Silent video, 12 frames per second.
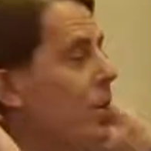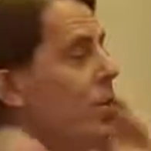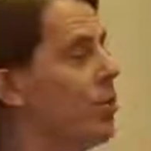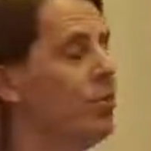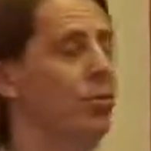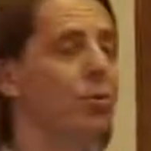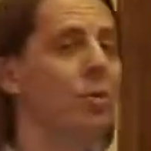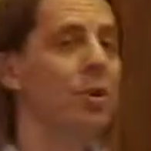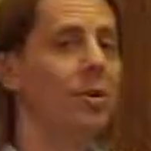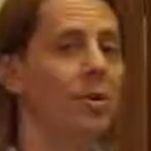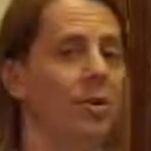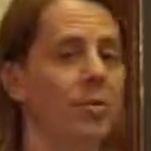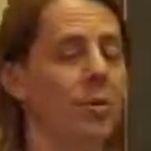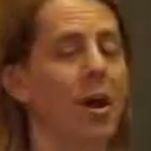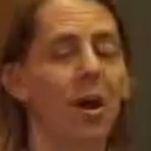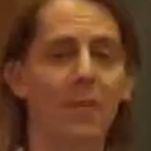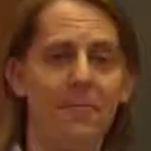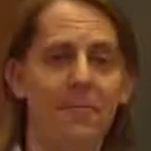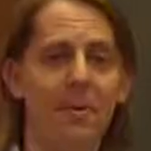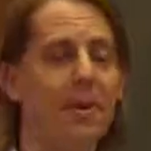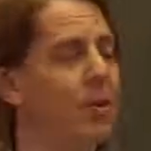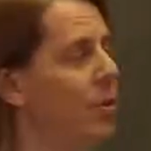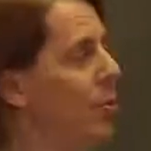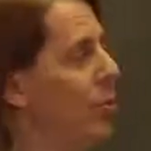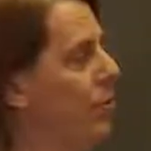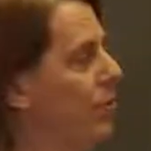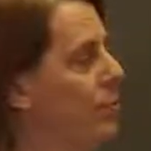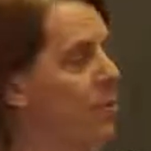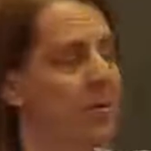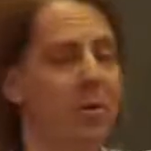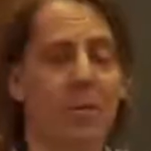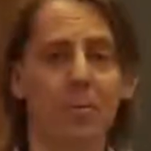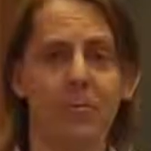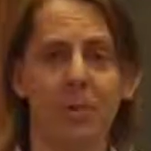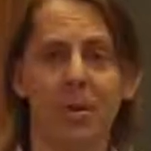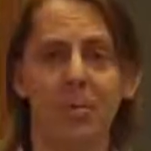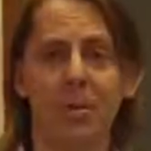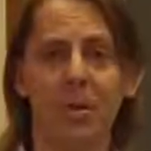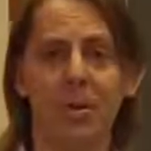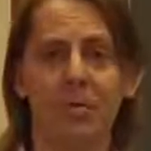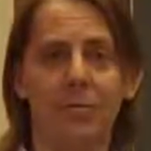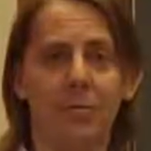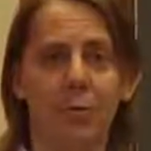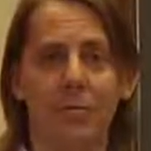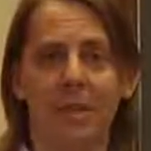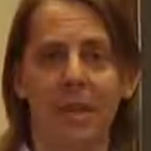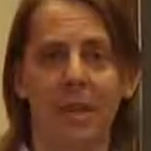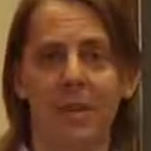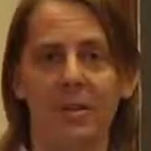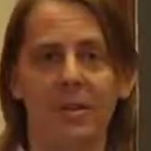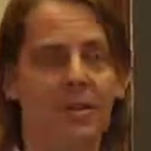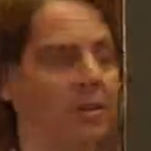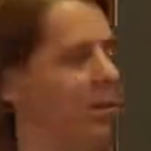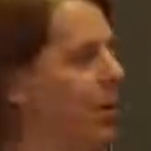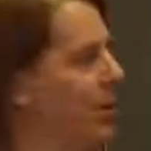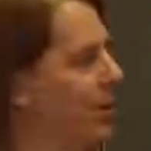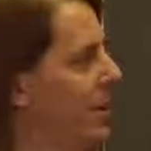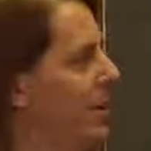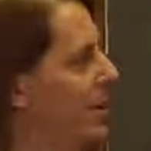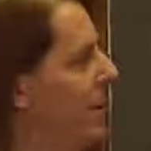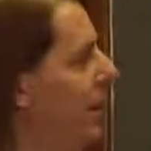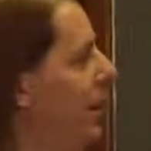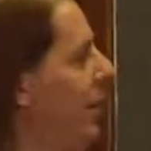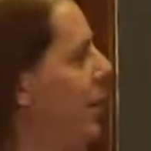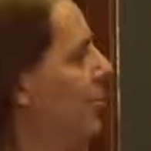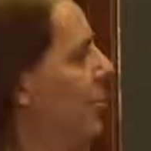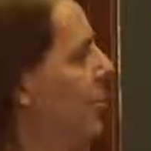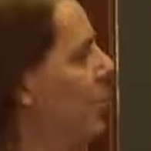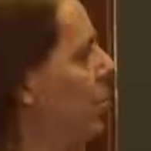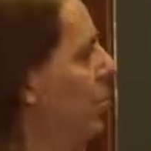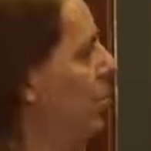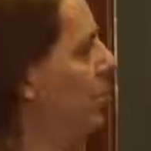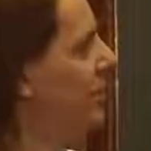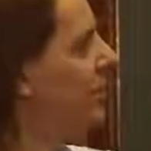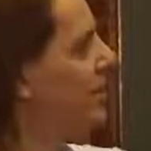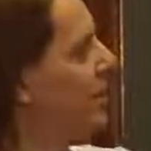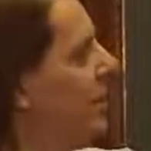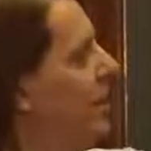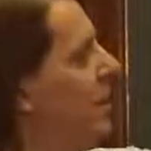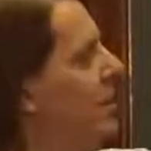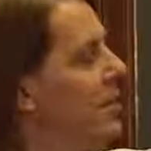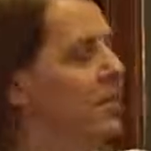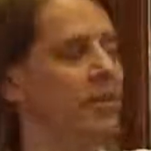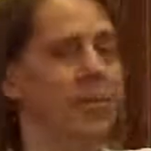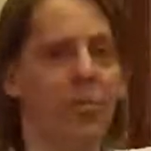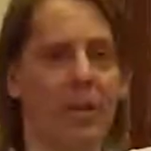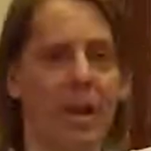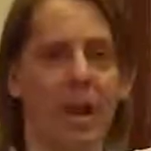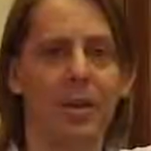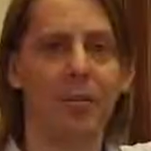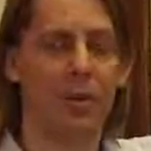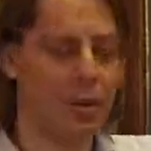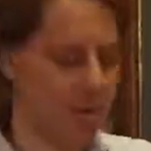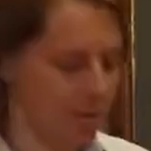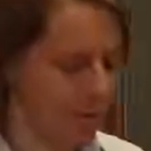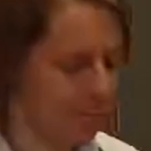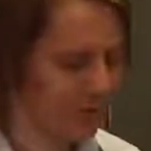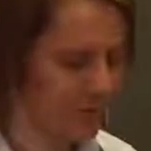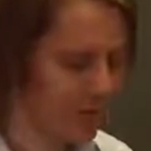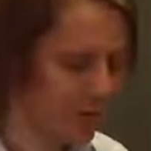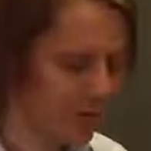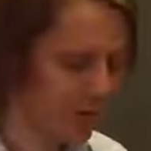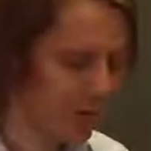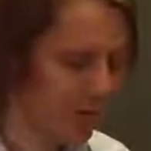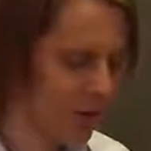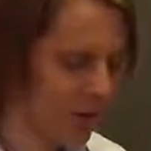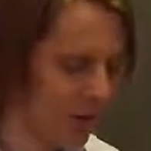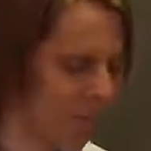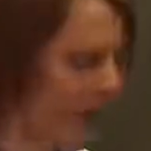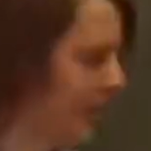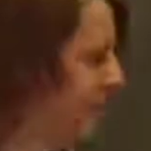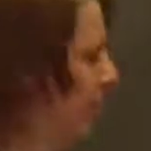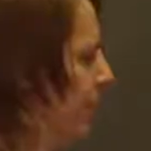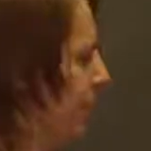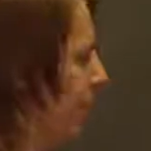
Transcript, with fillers: to go through and derive where this formula comes from. It's fluid mechanics, very complicated, but we know that this is a pretty accurate representation of the magnitude of the